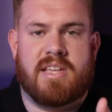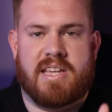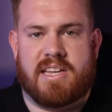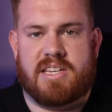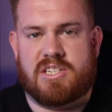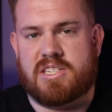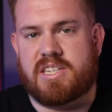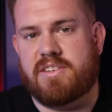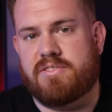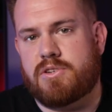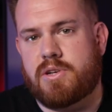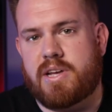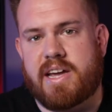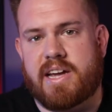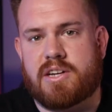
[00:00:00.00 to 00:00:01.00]
It just gives
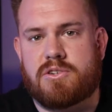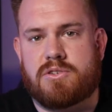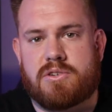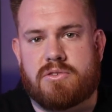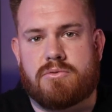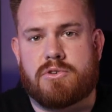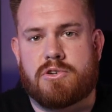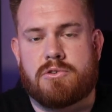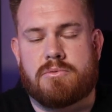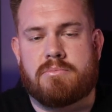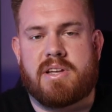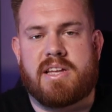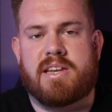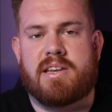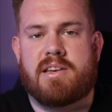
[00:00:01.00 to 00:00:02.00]
you extra
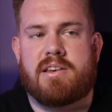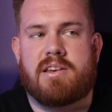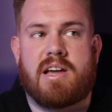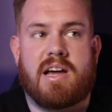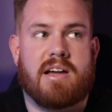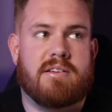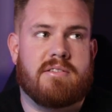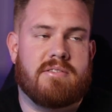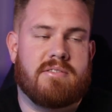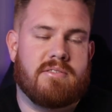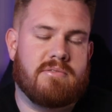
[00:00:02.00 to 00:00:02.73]
room, and not